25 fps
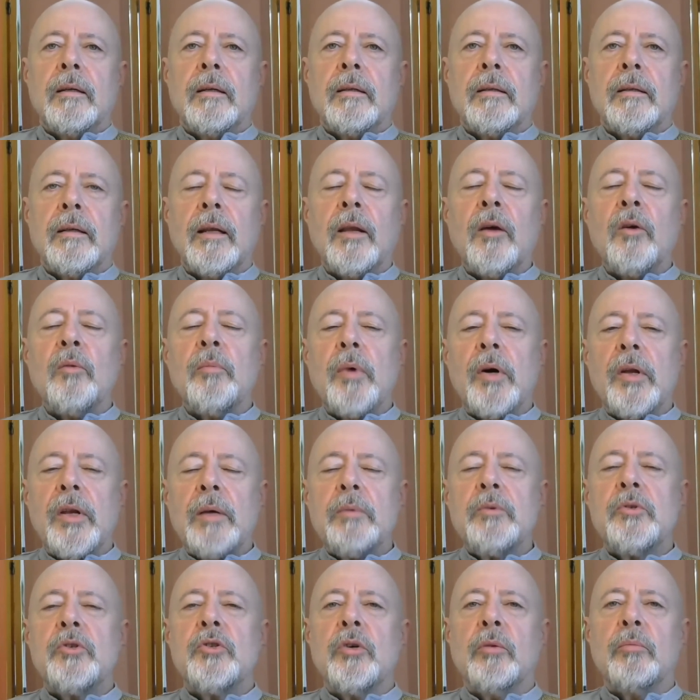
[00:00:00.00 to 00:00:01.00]
Hello, my
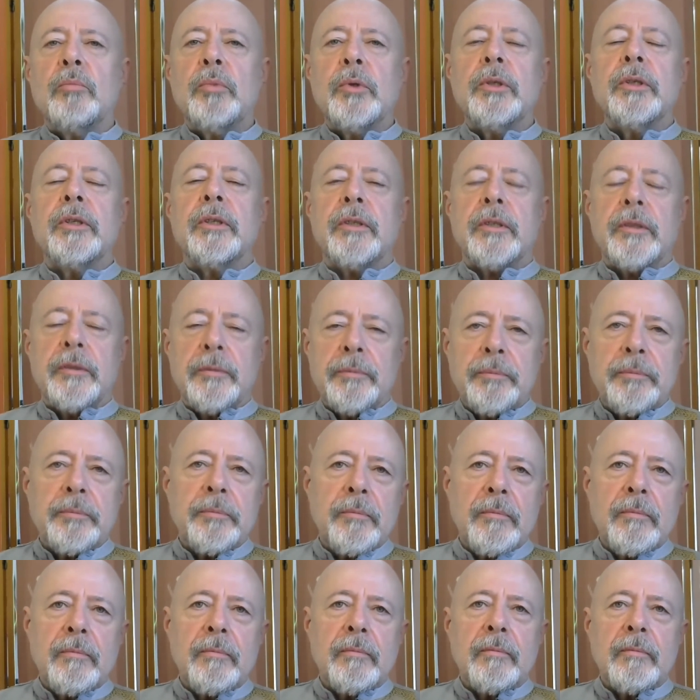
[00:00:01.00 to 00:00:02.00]
name's John Bullock
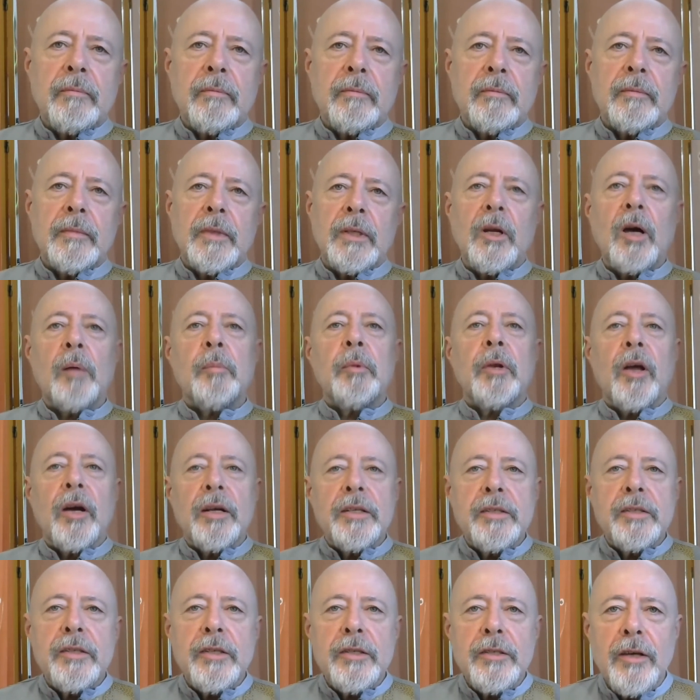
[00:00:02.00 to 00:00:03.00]
and I'm a
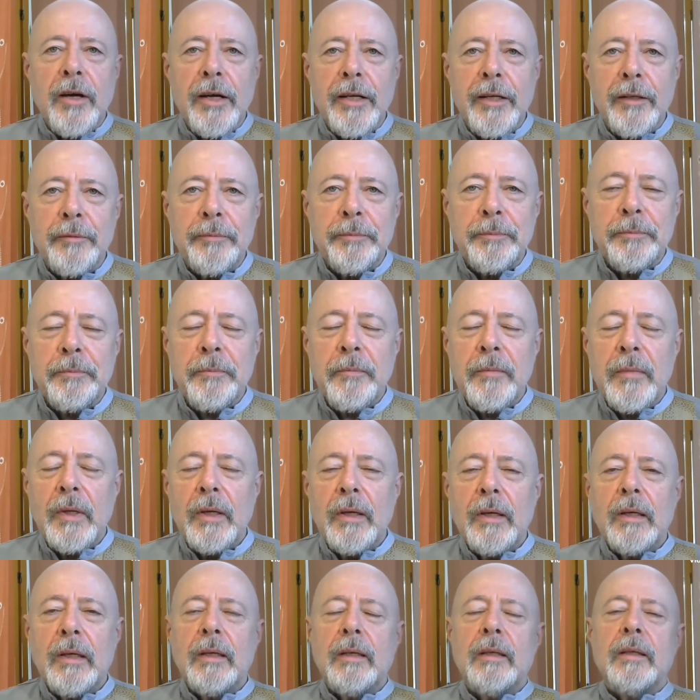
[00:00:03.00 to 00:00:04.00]
lighting designer.
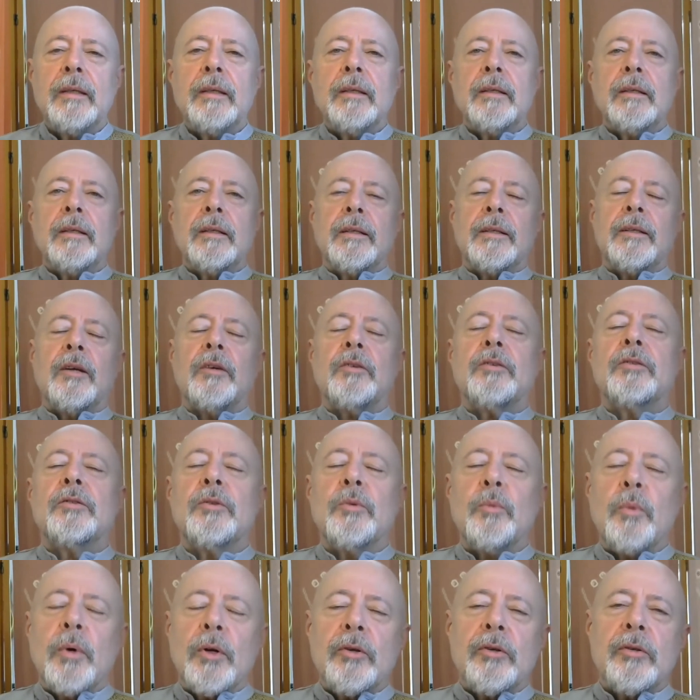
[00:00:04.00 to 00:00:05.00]
I'd like
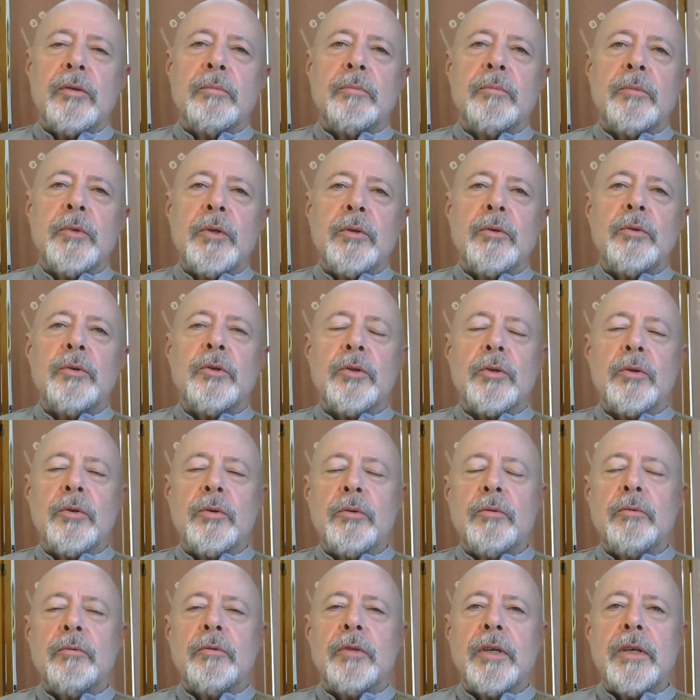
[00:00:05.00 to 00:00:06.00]
to welcome you
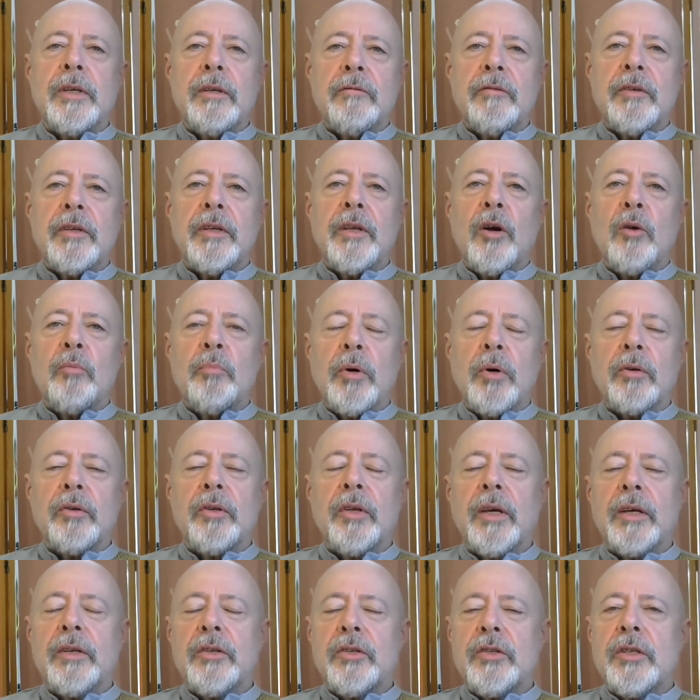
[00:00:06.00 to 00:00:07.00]
to the video
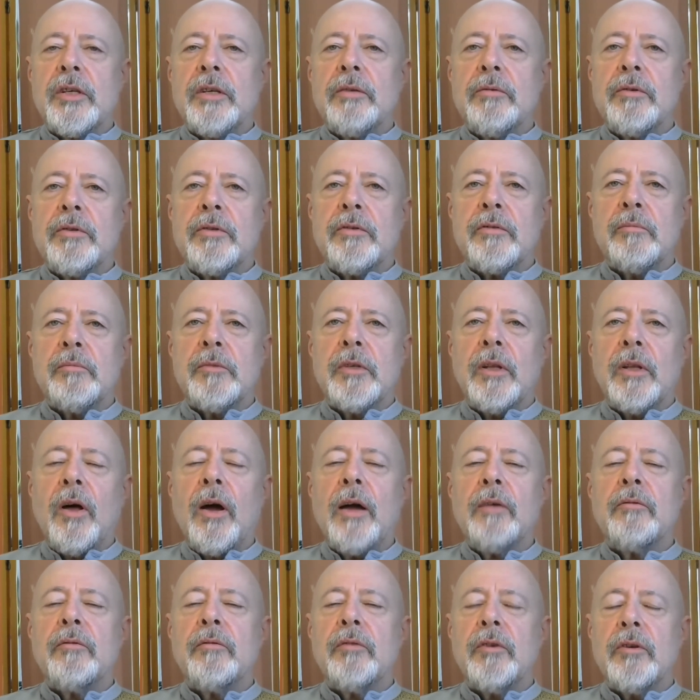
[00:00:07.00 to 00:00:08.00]
podcast series from The
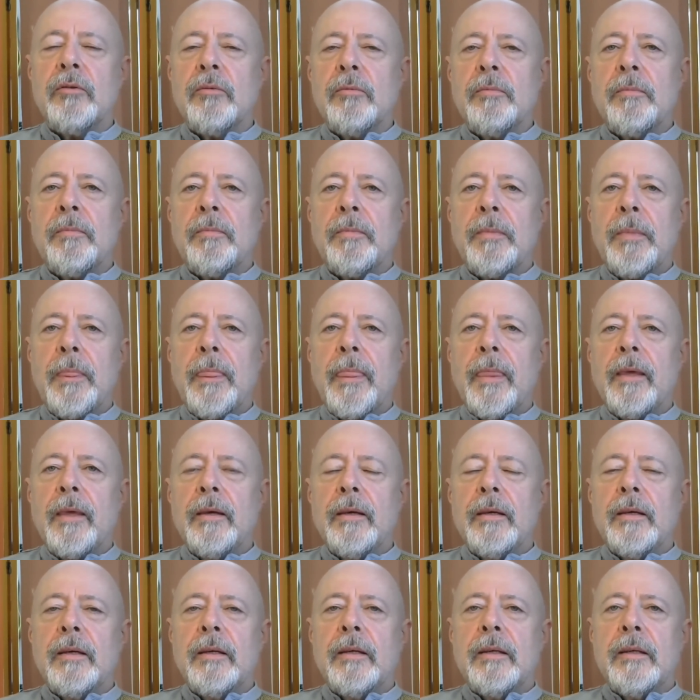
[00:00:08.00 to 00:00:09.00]
Light Review,
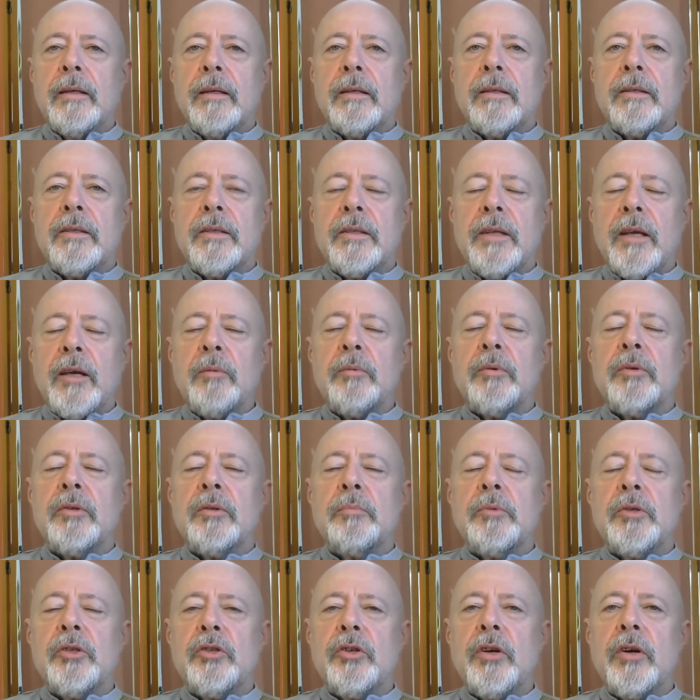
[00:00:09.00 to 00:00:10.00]
and today I'm going to
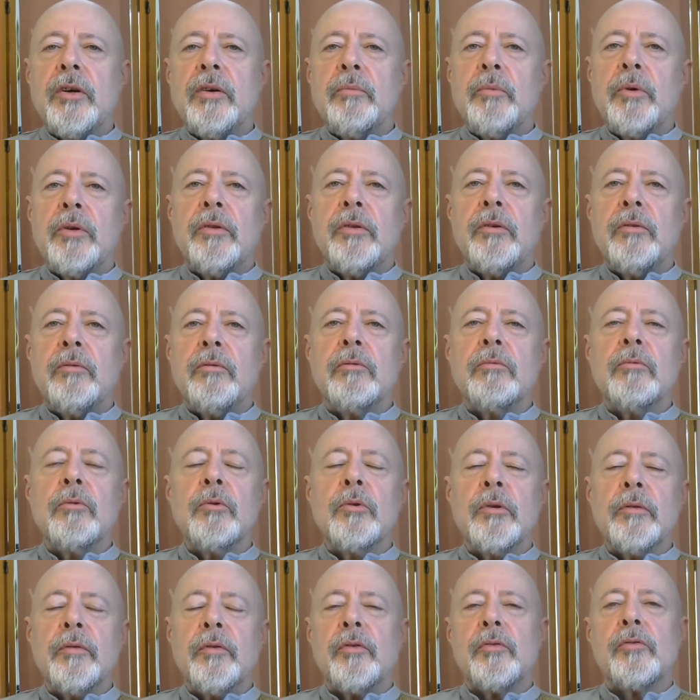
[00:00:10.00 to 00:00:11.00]
be sharing with you the
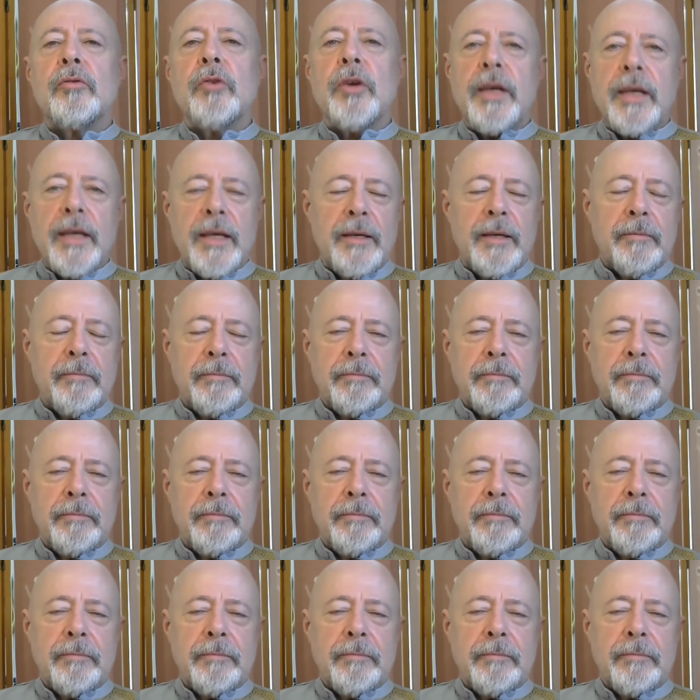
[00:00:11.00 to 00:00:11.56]
rule of three.